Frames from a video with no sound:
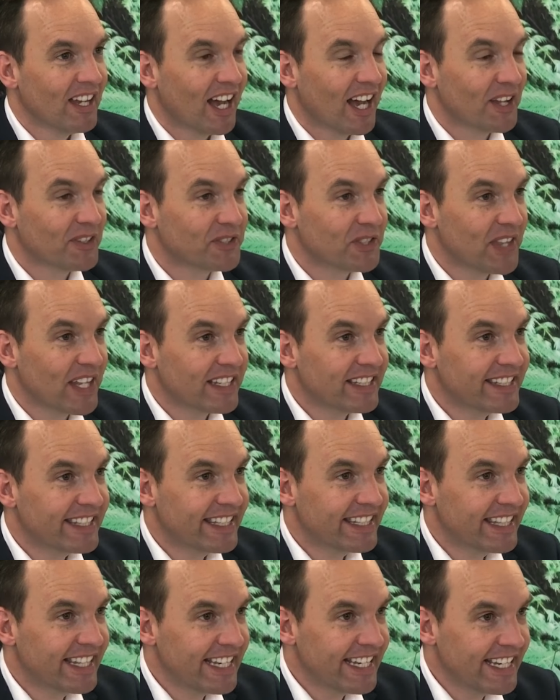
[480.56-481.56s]
So that's
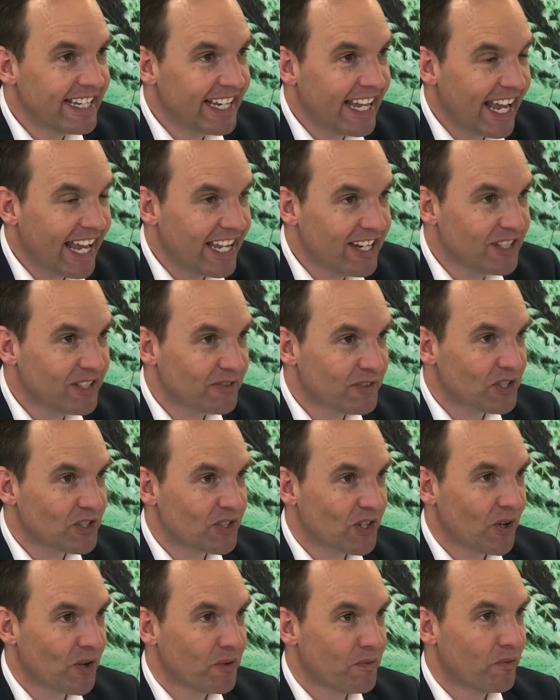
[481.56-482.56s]
the end of the
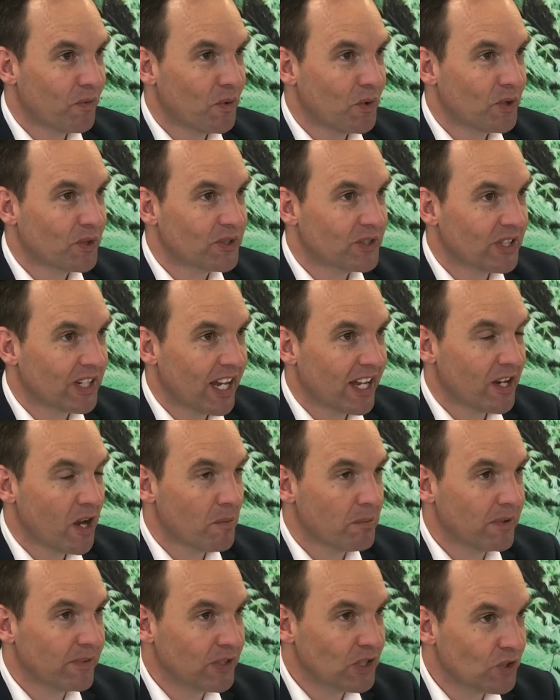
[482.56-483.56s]
show for today. I hope
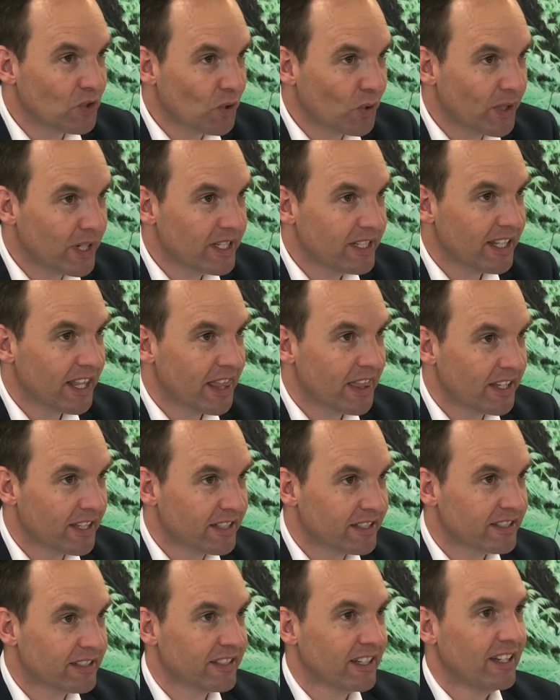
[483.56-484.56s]
you've enjoyed
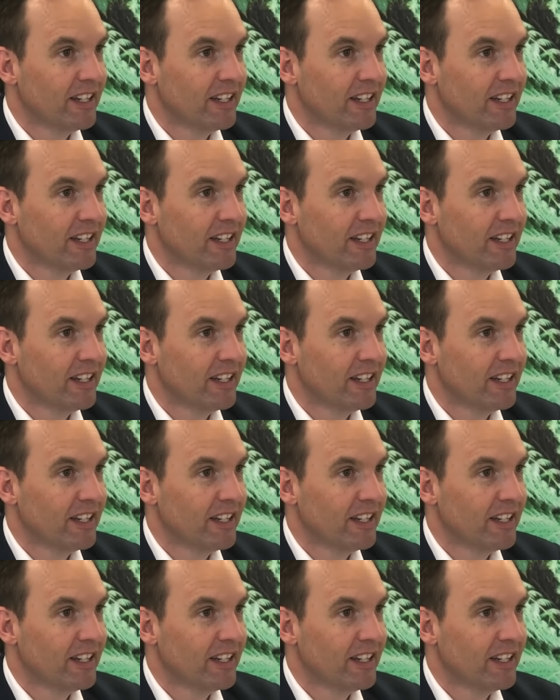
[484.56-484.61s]
this